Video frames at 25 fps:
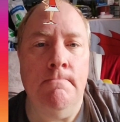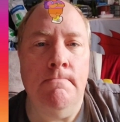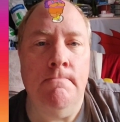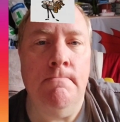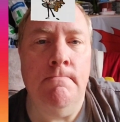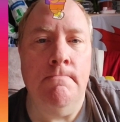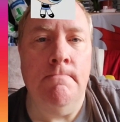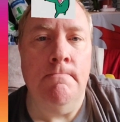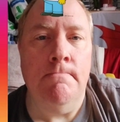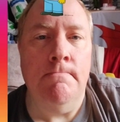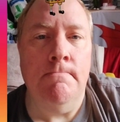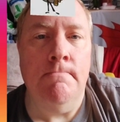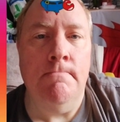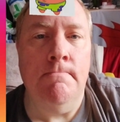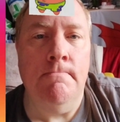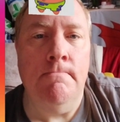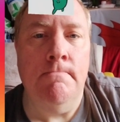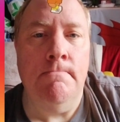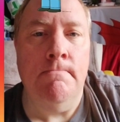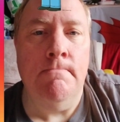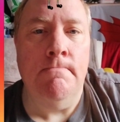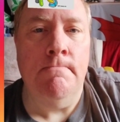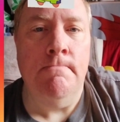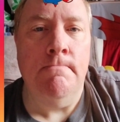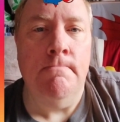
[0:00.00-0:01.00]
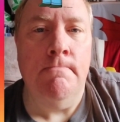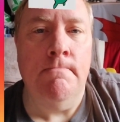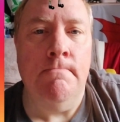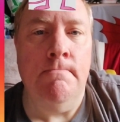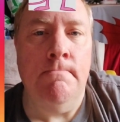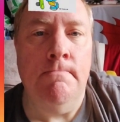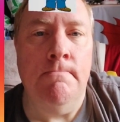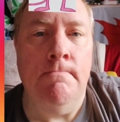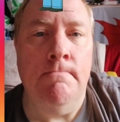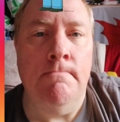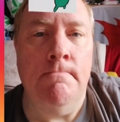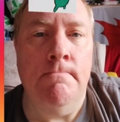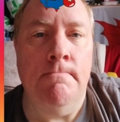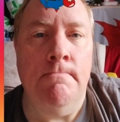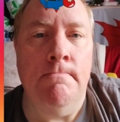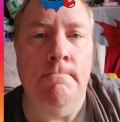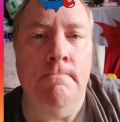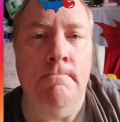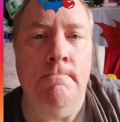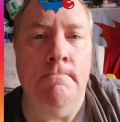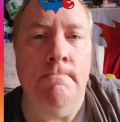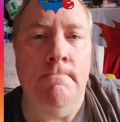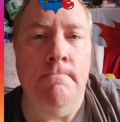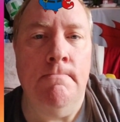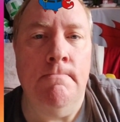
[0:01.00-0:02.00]

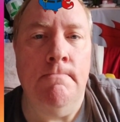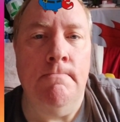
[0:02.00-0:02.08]
(no one is talking)